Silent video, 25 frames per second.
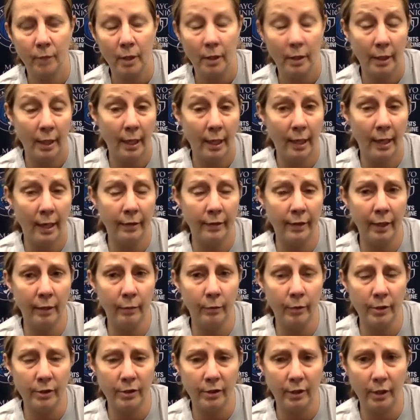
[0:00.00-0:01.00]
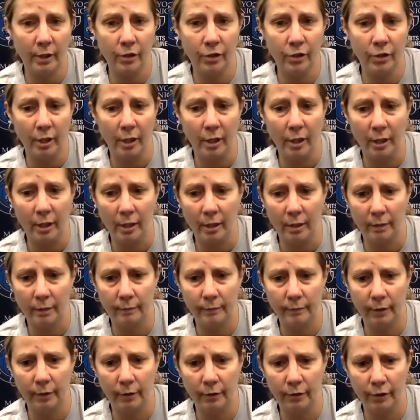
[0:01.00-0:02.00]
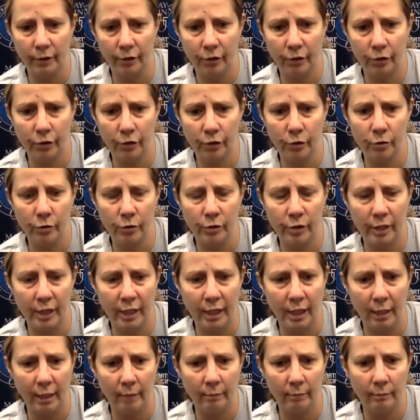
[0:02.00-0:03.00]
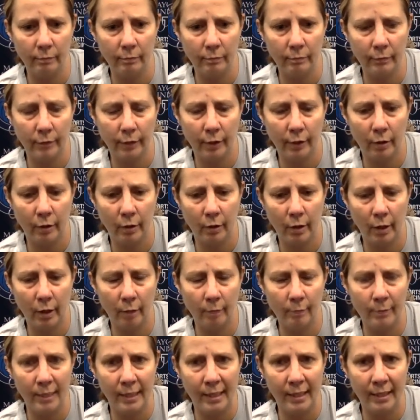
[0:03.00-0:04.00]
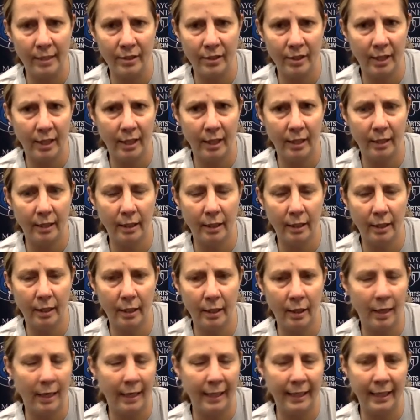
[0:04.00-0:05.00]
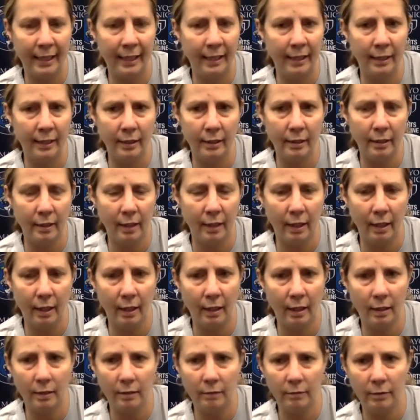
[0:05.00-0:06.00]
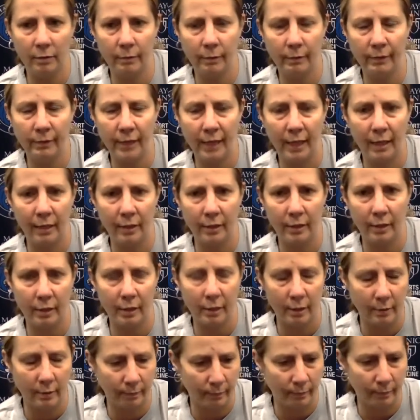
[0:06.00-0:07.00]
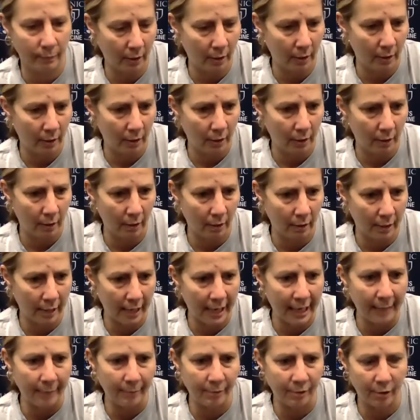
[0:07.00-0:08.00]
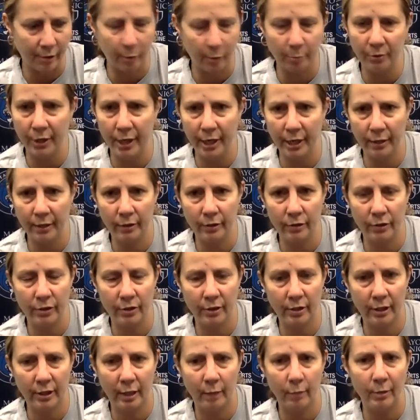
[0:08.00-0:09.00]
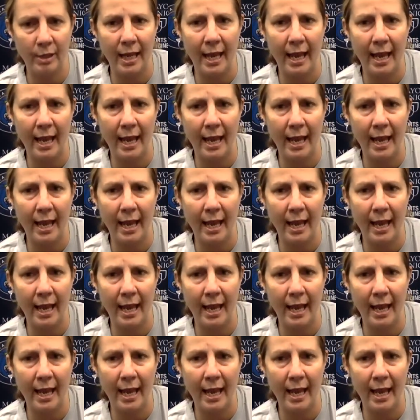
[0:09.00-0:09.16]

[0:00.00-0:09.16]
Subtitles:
Yeah, I think with such a, you know, such a new team, you know, our mindset, and I get it, when we've got the names of the players that we